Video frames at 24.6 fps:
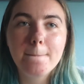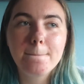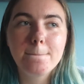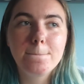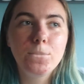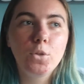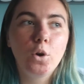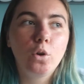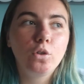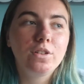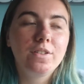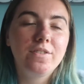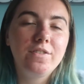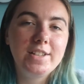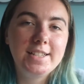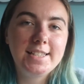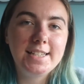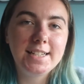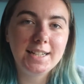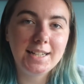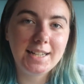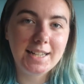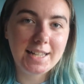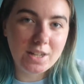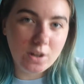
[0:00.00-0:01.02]
not
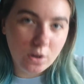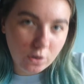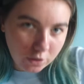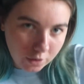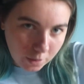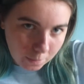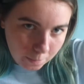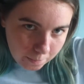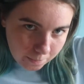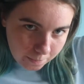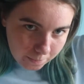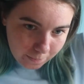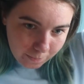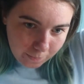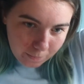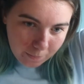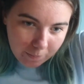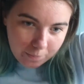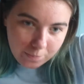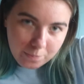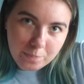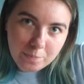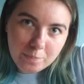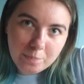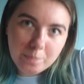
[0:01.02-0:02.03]
physically on the
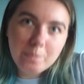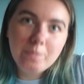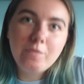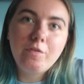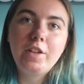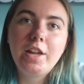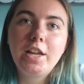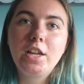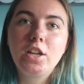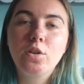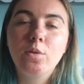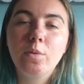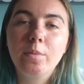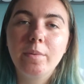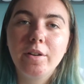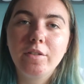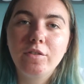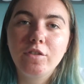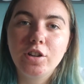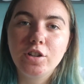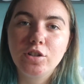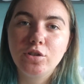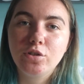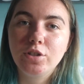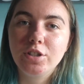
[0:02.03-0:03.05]
thing, you were my
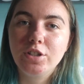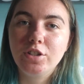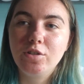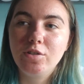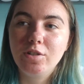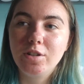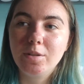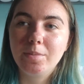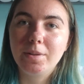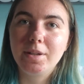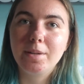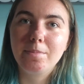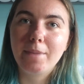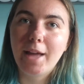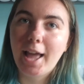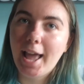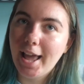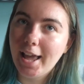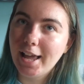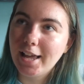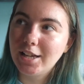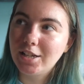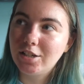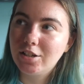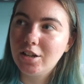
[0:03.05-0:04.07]
first choice uni, but in my
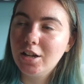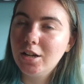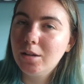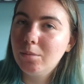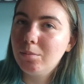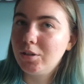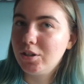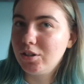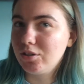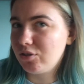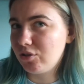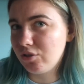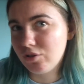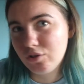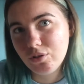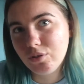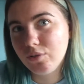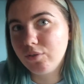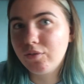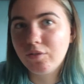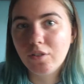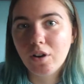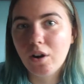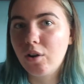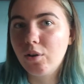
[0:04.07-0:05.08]
head, but you're just too
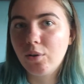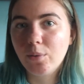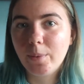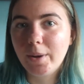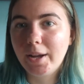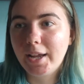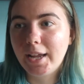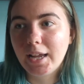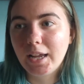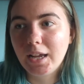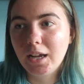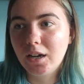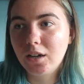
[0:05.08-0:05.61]
far away.